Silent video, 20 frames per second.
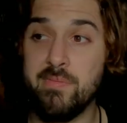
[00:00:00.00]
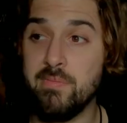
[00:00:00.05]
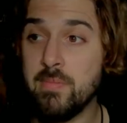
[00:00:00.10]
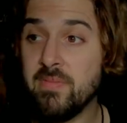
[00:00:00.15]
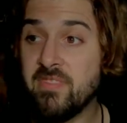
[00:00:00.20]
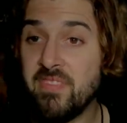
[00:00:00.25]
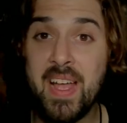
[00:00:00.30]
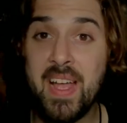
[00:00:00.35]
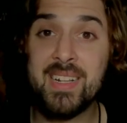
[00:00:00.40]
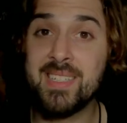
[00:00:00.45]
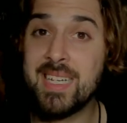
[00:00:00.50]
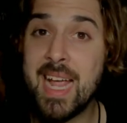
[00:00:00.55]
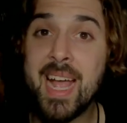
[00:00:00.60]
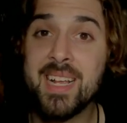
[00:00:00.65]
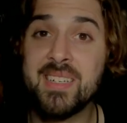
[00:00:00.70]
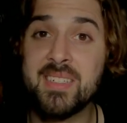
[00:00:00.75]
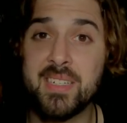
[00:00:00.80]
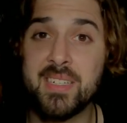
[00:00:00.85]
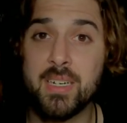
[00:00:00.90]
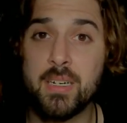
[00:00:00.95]

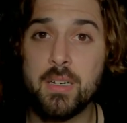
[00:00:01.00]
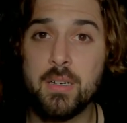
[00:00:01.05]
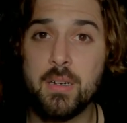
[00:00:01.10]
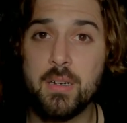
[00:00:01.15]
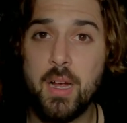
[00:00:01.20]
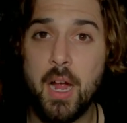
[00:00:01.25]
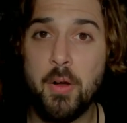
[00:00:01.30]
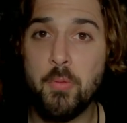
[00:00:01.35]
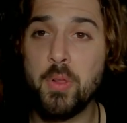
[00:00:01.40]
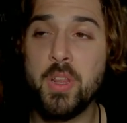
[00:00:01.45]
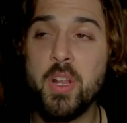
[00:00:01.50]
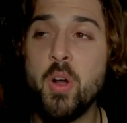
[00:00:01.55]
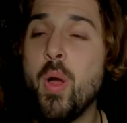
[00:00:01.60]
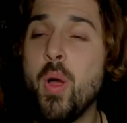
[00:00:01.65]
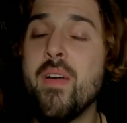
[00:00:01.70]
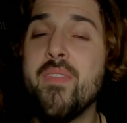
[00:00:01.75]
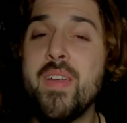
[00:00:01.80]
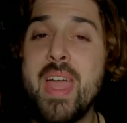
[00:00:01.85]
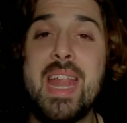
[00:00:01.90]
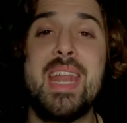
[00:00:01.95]
fantastic. I really don't
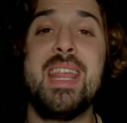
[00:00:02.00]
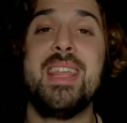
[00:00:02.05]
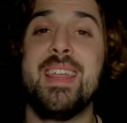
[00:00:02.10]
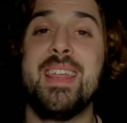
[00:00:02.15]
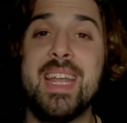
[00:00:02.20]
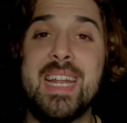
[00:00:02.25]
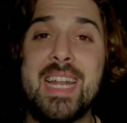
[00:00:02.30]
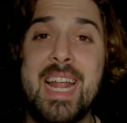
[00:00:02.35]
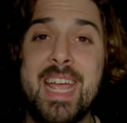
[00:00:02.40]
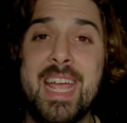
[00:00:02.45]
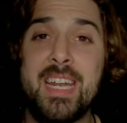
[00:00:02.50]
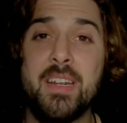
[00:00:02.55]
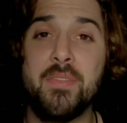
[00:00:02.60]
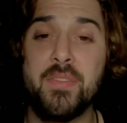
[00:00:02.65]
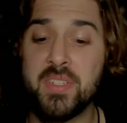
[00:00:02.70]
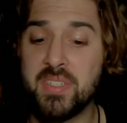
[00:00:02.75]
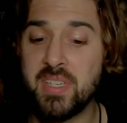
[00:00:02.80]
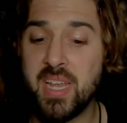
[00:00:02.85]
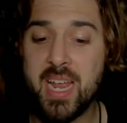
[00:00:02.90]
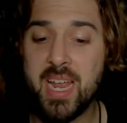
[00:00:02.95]
have anything negative to
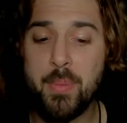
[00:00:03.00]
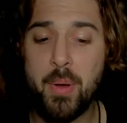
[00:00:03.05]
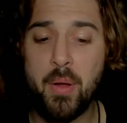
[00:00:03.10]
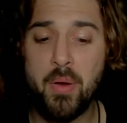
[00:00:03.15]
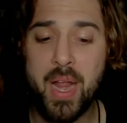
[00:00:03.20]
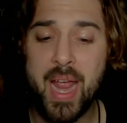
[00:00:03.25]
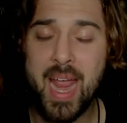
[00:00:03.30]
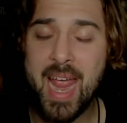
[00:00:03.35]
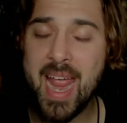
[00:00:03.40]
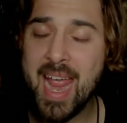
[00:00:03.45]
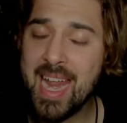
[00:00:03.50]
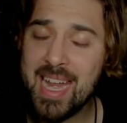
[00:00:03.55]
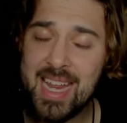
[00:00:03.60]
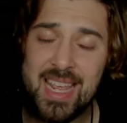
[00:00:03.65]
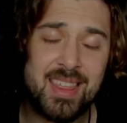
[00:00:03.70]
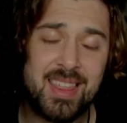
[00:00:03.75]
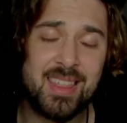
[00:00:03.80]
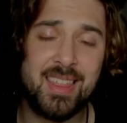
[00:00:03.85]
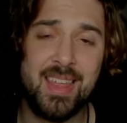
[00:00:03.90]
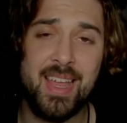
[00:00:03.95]
say about
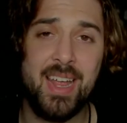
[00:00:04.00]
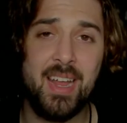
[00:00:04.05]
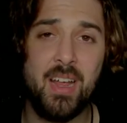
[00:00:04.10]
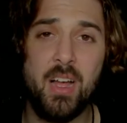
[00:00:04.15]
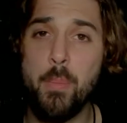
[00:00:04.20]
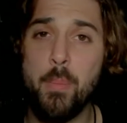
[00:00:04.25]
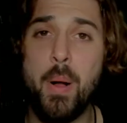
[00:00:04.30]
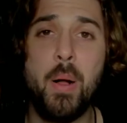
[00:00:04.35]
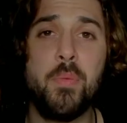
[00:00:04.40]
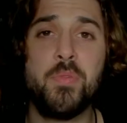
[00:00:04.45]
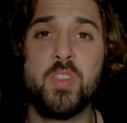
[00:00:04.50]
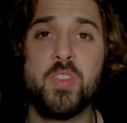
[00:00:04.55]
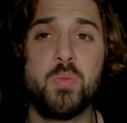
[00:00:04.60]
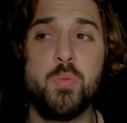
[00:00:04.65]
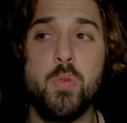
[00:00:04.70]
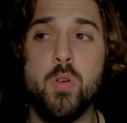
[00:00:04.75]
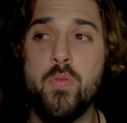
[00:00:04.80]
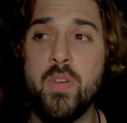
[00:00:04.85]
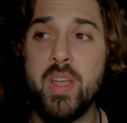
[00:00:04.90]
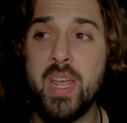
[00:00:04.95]
anything about this
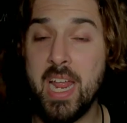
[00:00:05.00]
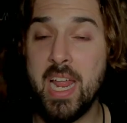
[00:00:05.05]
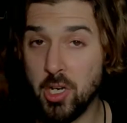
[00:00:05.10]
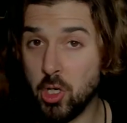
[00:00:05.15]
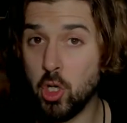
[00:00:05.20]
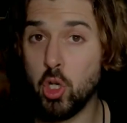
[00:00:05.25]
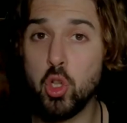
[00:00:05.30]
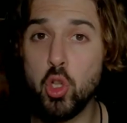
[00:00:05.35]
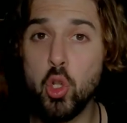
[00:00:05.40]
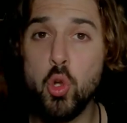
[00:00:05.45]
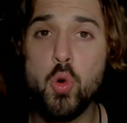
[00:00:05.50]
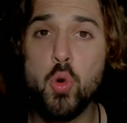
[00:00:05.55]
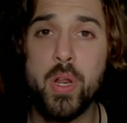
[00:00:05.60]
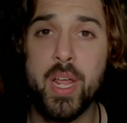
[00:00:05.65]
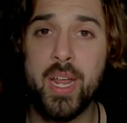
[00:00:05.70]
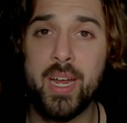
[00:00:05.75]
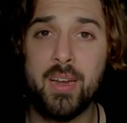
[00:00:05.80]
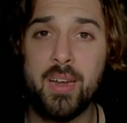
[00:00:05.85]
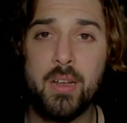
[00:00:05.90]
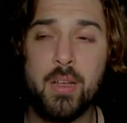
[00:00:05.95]
movie,
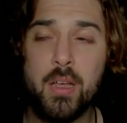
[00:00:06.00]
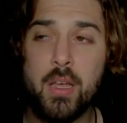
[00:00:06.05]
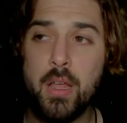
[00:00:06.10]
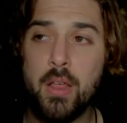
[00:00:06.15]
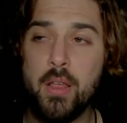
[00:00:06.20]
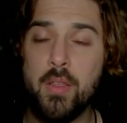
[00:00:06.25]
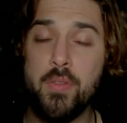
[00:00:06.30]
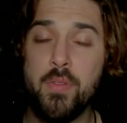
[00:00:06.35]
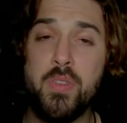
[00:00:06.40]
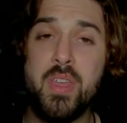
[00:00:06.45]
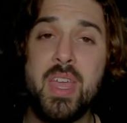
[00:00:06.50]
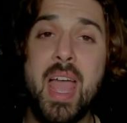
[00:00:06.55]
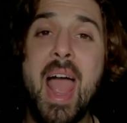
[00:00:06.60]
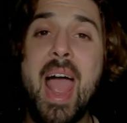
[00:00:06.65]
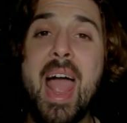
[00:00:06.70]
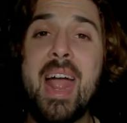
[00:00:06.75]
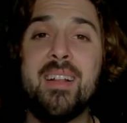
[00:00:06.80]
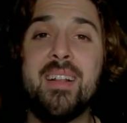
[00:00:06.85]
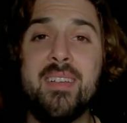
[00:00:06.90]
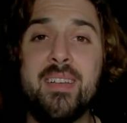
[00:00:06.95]
including the
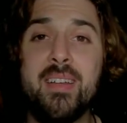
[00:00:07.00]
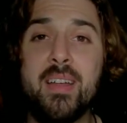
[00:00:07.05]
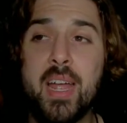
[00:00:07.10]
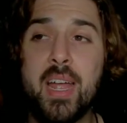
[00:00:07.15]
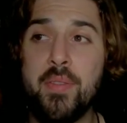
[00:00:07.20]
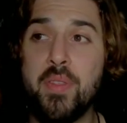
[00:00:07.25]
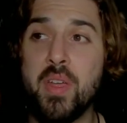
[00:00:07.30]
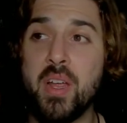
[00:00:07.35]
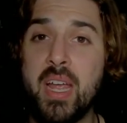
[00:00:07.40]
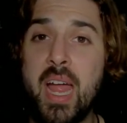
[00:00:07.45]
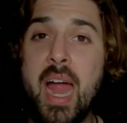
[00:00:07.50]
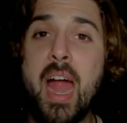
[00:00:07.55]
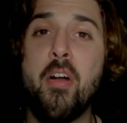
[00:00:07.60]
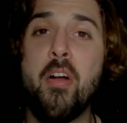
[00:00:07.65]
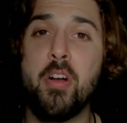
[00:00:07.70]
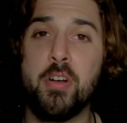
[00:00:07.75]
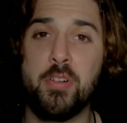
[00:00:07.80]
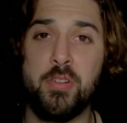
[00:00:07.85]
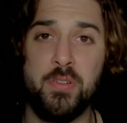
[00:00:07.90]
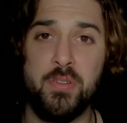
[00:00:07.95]
acting and the
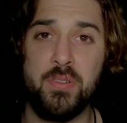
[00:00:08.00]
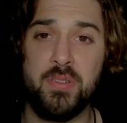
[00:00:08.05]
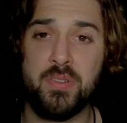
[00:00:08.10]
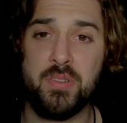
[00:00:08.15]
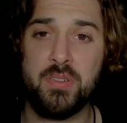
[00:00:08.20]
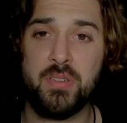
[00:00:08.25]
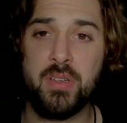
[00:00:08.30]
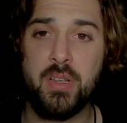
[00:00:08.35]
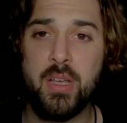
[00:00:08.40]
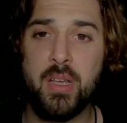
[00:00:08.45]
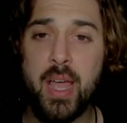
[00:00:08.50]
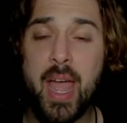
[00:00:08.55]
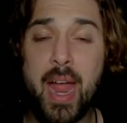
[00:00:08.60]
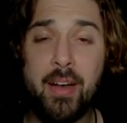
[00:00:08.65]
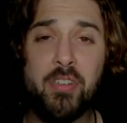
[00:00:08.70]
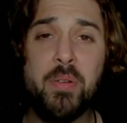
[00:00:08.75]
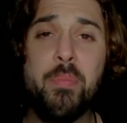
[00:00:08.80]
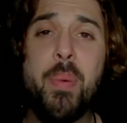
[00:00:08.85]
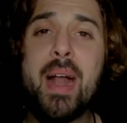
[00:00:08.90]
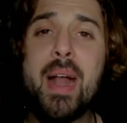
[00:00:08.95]
characters.
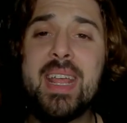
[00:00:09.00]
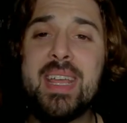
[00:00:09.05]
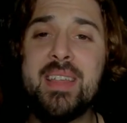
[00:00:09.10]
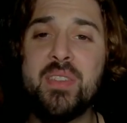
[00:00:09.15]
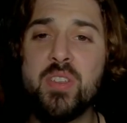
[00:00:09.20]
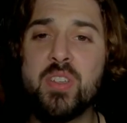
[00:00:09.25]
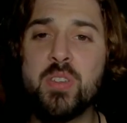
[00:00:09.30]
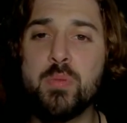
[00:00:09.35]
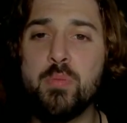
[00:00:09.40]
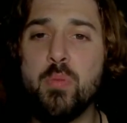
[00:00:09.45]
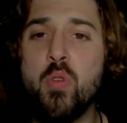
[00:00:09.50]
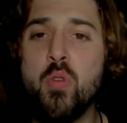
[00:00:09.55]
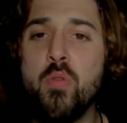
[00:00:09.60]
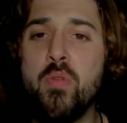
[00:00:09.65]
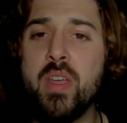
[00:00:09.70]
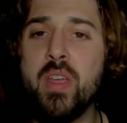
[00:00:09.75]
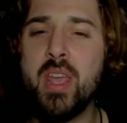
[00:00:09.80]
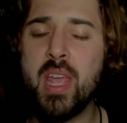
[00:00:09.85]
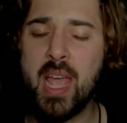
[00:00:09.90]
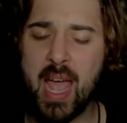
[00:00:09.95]
Everybody in this
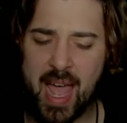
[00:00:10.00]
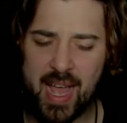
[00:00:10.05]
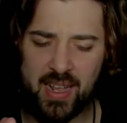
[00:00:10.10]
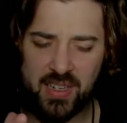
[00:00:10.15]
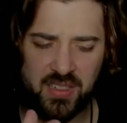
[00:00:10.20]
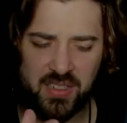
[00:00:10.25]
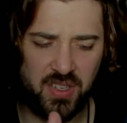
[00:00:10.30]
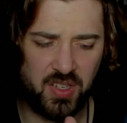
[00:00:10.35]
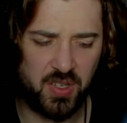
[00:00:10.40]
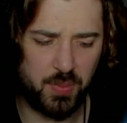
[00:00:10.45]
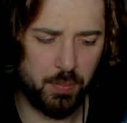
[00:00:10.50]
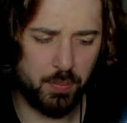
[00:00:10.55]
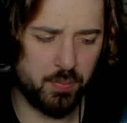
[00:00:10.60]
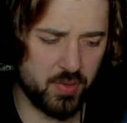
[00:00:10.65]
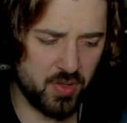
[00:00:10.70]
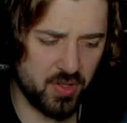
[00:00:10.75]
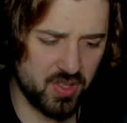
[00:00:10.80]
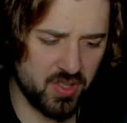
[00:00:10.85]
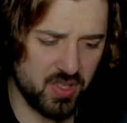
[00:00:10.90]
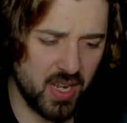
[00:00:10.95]
movie has this
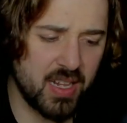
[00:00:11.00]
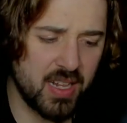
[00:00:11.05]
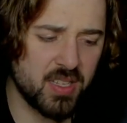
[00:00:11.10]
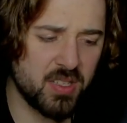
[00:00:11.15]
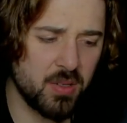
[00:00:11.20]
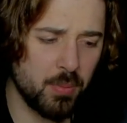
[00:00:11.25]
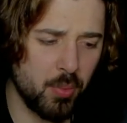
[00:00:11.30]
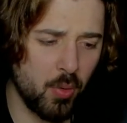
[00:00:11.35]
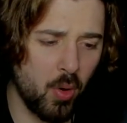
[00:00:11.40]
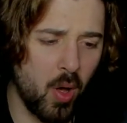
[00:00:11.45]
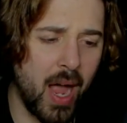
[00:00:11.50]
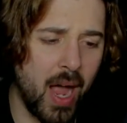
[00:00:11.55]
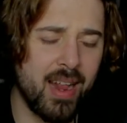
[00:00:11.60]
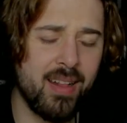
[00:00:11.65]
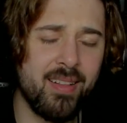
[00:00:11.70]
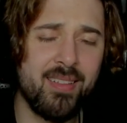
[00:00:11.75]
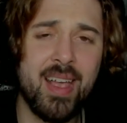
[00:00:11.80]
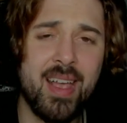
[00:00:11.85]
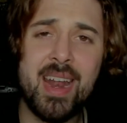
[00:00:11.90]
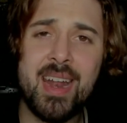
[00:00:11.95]
sensible
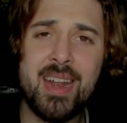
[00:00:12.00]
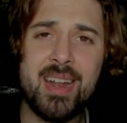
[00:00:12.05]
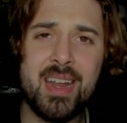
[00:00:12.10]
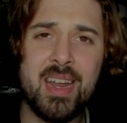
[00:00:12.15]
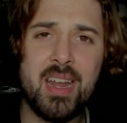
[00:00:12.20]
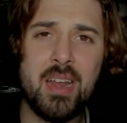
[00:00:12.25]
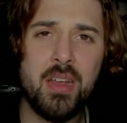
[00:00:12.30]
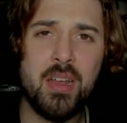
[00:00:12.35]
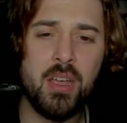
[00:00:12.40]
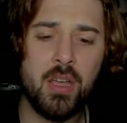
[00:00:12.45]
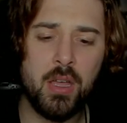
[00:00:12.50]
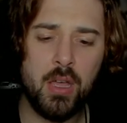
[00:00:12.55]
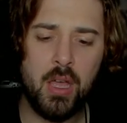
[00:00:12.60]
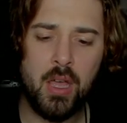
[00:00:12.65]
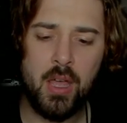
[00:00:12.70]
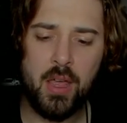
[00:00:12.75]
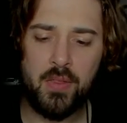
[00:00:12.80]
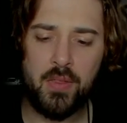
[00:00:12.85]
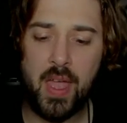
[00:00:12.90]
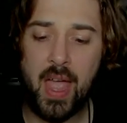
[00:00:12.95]
identity.
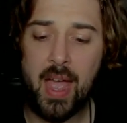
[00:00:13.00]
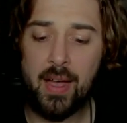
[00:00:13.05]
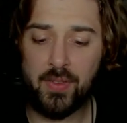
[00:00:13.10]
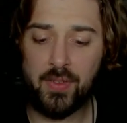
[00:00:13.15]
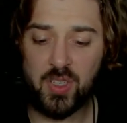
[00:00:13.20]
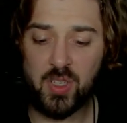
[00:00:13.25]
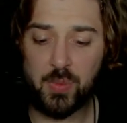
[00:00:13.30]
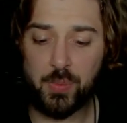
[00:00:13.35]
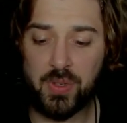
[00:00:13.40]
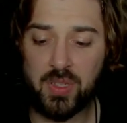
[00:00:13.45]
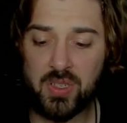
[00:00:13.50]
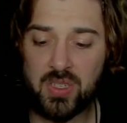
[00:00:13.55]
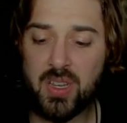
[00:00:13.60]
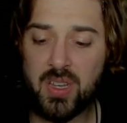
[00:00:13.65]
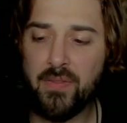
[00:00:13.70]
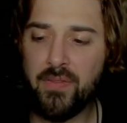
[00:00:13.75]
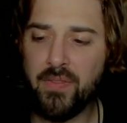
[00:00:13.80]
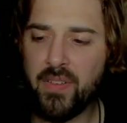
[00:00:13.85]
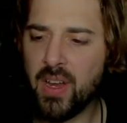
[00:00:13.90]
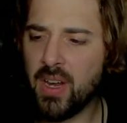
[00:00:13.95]
They have a
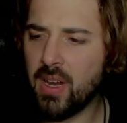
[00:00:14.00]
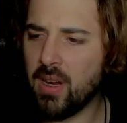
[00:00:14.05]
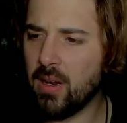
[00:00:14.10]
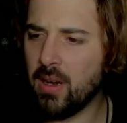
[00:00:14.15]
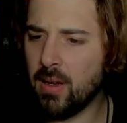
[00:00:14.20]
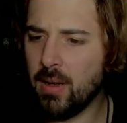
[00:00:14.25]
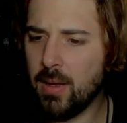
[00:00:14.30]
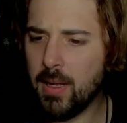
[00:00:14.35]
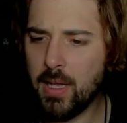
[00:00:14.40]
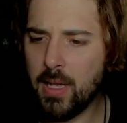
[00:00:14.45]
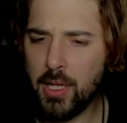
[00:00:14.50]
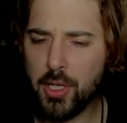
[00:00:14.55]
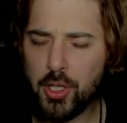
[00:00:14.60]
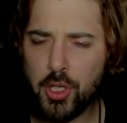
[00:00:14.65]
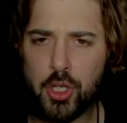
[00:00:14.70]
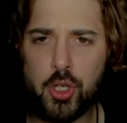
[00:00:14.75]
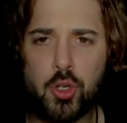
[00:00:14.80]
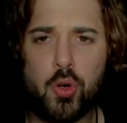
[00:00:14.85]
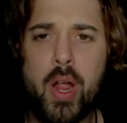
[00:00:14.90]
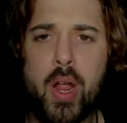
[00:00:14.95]
specific
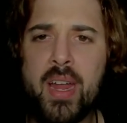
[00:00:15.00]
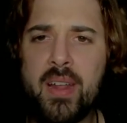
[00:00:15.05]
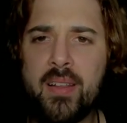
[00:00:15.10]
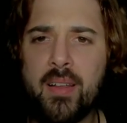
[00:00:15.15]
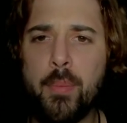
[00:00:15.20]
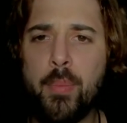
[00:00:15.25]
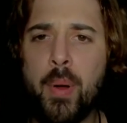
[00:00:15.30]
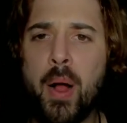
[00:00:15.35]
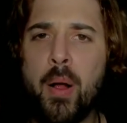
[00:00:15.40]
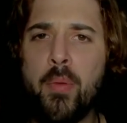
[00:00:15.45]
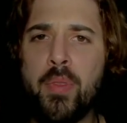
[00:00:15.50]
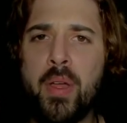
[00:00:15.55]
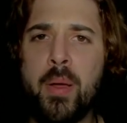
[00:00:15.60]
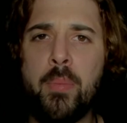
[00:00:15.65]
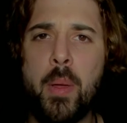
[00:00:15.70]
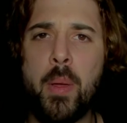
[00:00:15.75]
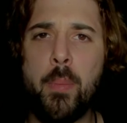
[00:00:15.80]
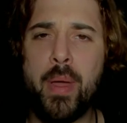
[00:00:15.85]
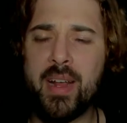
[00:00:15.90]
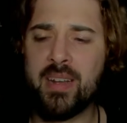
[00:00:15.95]
trait about them
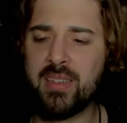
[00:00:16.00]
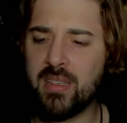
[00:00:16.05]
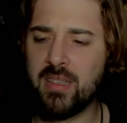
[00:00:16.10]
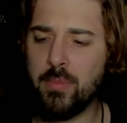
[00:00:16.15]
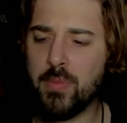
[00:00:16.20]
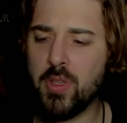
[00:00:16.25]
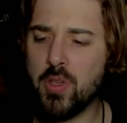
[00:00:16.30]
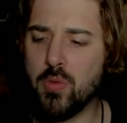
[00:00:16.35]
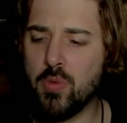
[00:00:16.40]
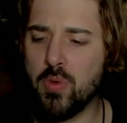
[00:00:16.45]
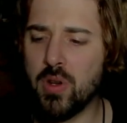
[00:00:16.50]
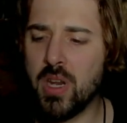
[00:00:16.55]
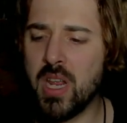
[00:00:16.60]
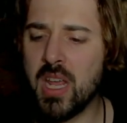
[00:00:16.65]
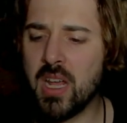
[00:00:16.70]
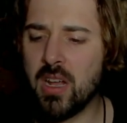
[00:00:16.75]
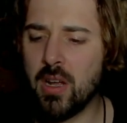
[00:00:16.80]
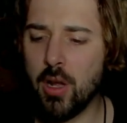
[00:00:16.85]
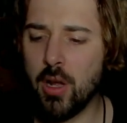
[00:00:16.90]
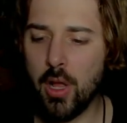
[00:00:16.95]
that makes them
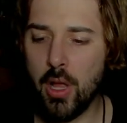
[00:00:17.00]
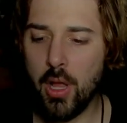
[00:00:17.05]
unique.